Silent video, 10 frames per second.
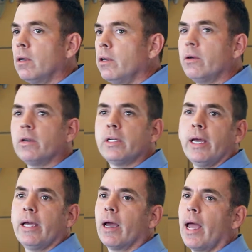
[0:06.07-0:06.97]
You can
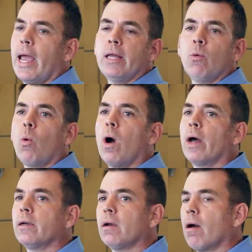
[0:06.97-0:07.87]
take any
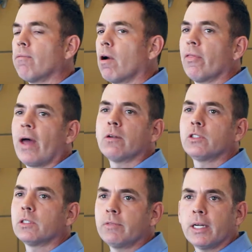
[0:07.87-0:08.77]
one of our
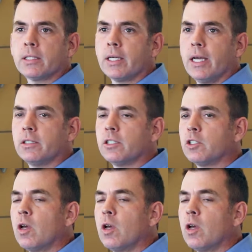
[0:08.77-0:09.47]
thousands of test cases,